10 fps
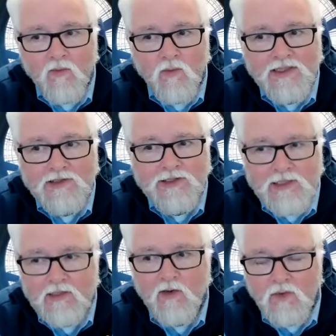we
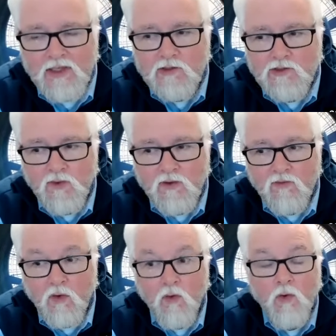stick with sort
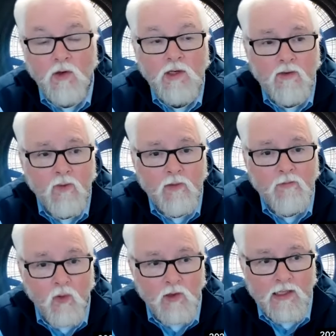of quarterly
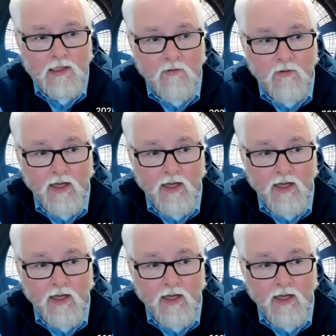reporting